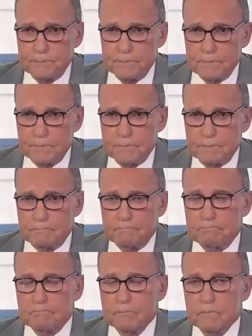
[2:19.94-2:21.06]

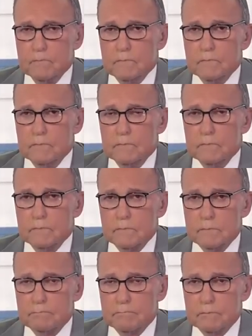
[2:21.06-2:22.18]

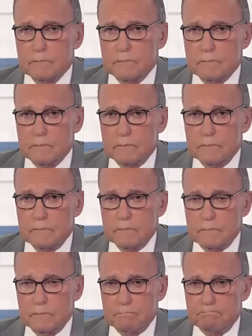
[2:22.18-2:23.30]

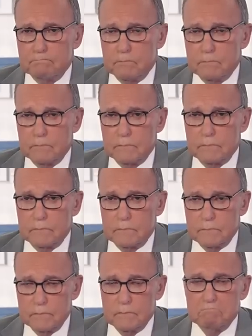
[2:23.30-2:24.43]

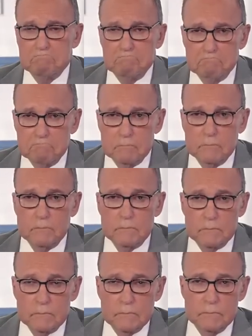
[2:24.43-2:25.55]

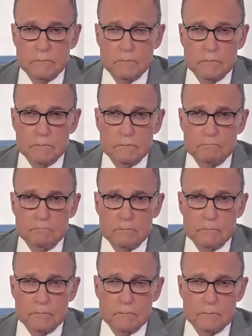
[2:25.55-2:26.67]

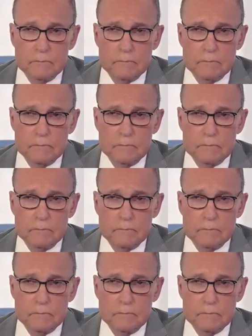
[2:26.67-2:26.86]
(not speaking)